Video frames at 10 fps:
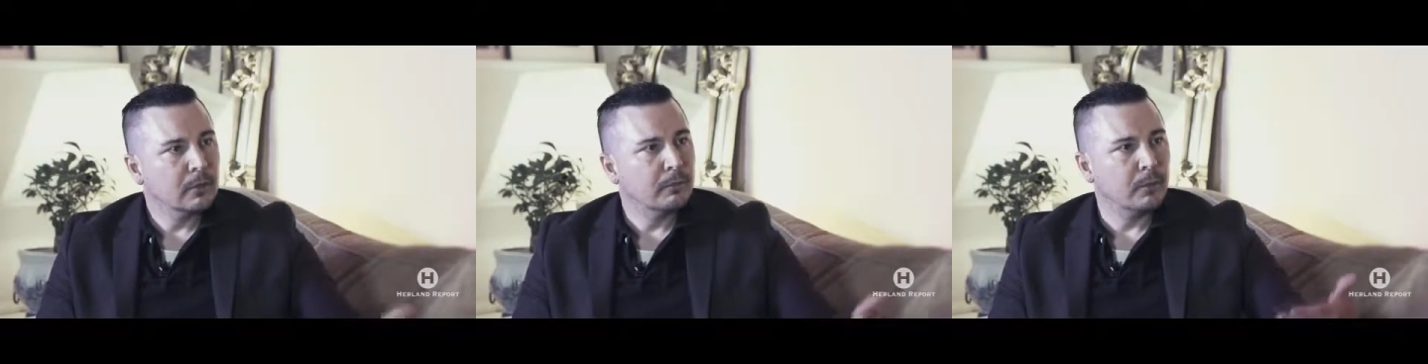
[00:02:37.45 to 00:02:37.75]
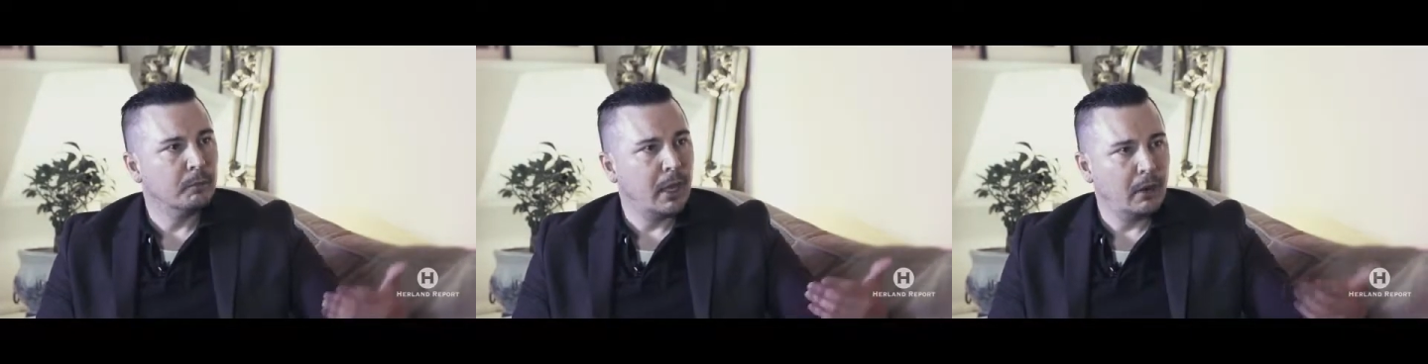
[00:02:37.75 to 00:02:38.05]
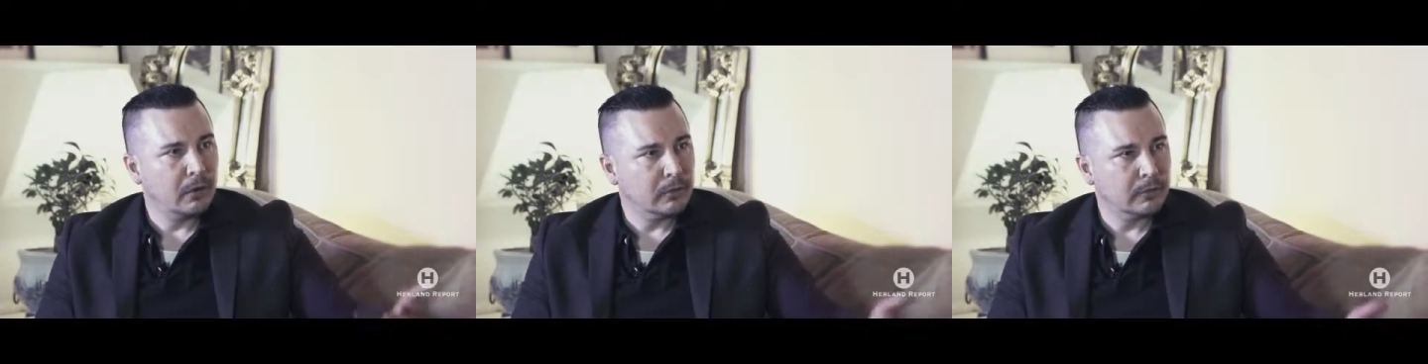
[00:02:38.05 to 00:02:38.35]
from
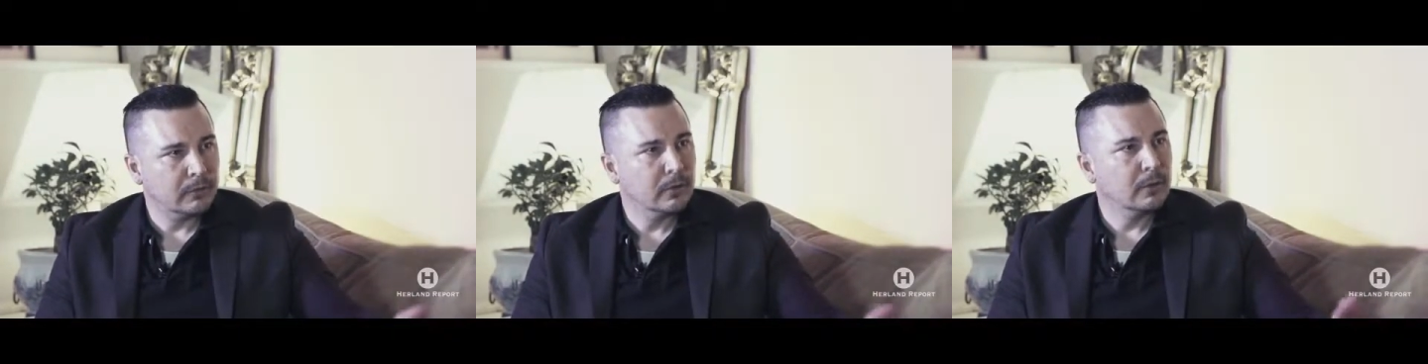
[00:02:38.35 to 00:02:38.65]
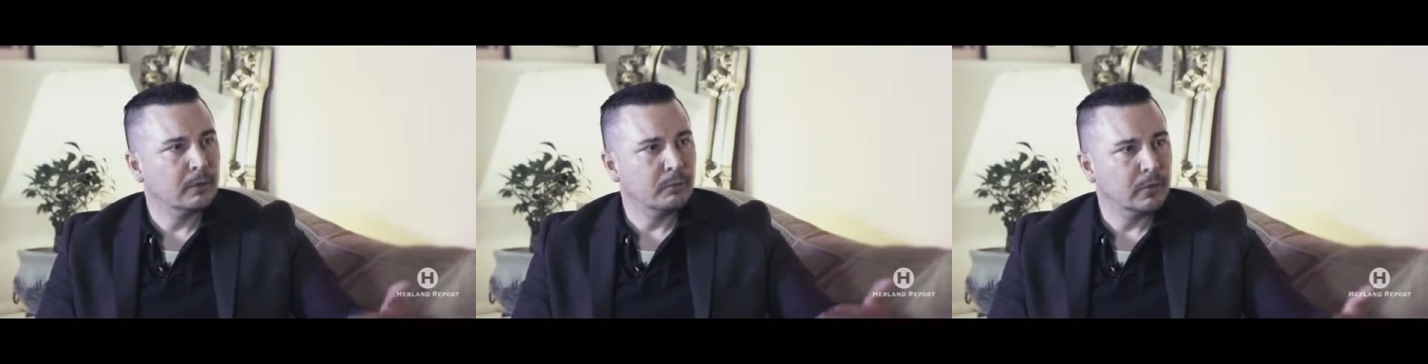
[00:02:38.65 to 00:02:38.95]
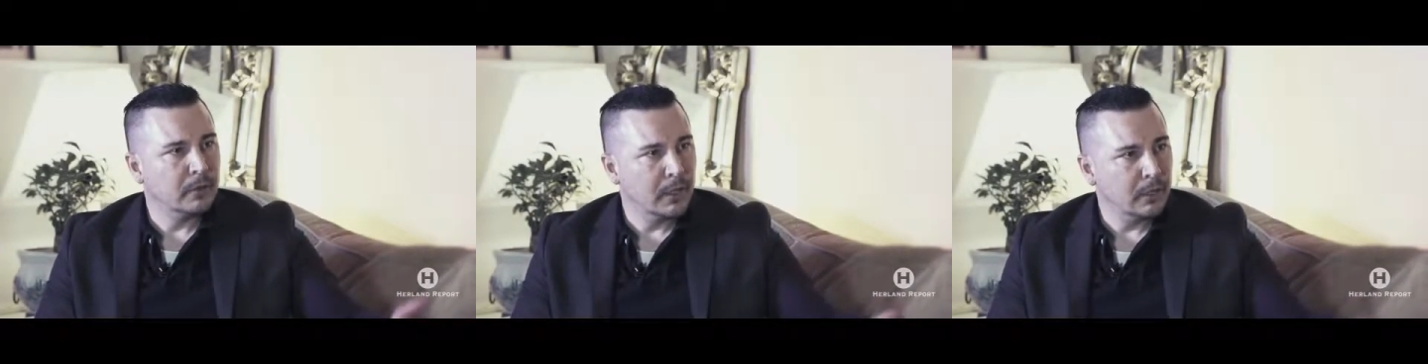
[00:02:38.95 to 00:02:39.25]
Paris, from
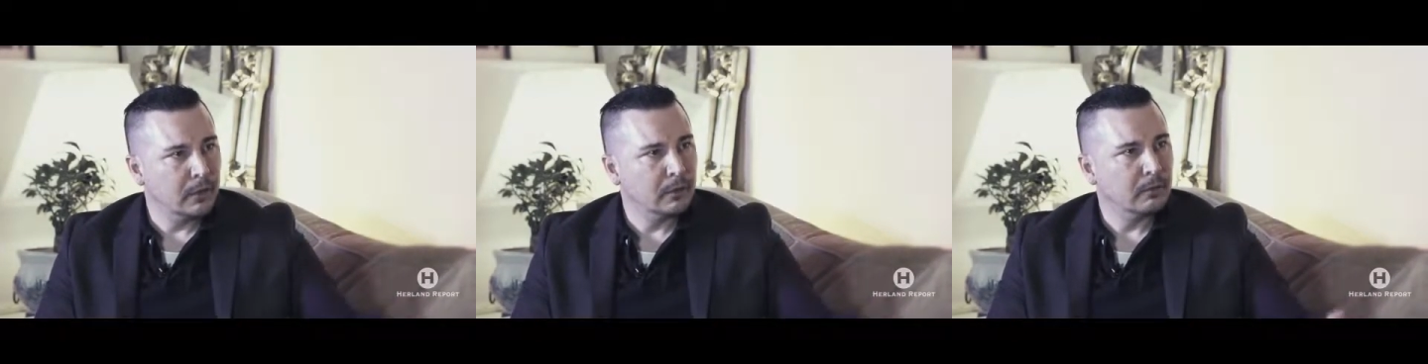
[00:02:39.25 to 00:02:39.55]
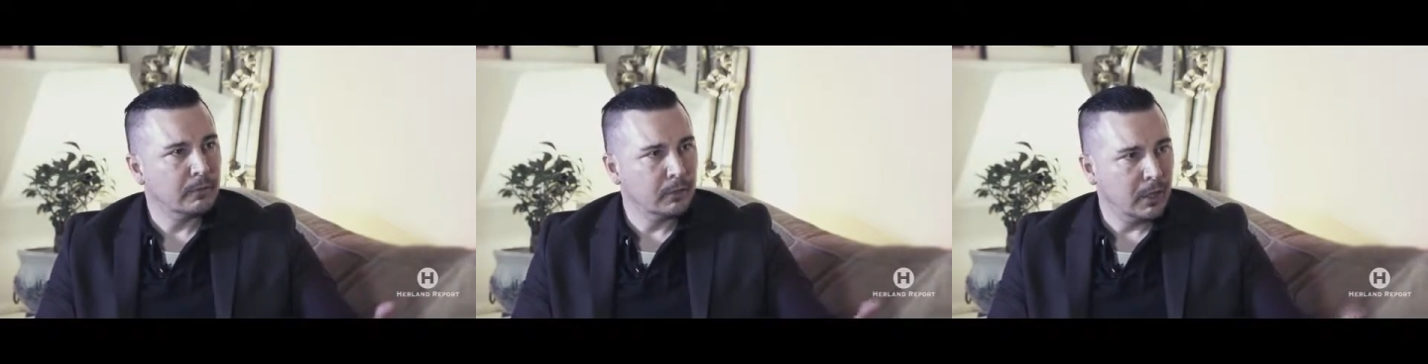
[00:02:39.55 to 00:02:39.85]
Berlin, from